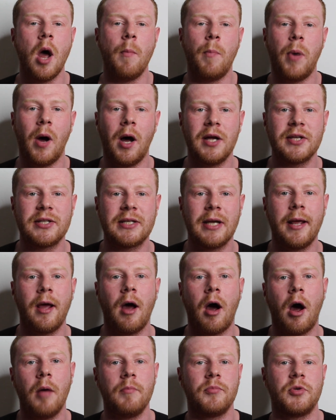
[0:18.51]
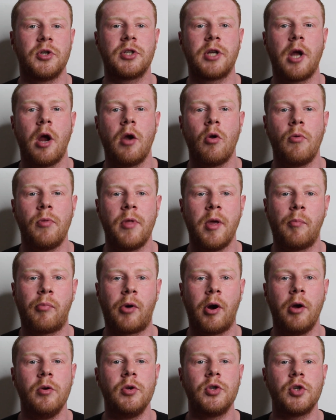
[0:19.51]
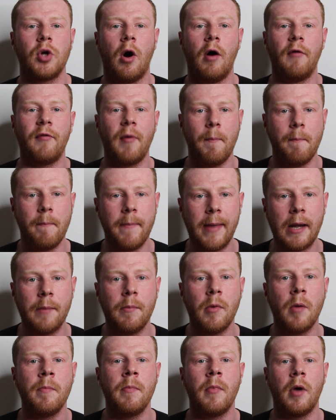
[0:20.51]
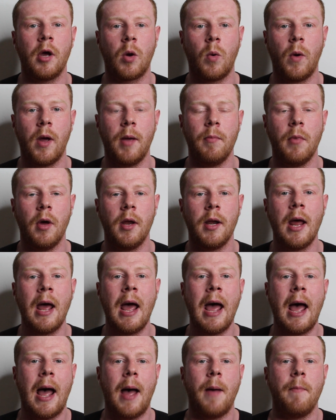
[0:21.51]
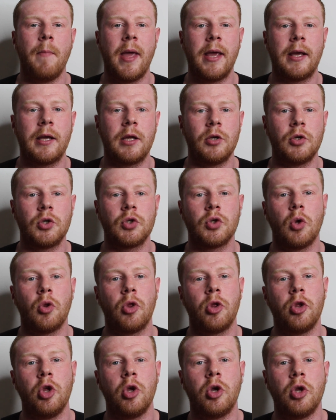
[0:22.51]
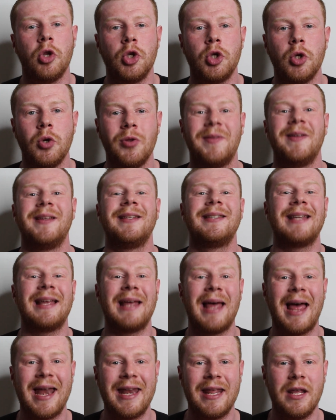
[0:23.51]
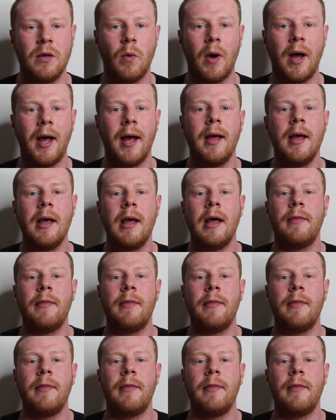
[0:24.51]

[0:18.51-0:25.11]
Personally, I'm just going on the approach of minimum equipment and making sure that you can do this anywhere.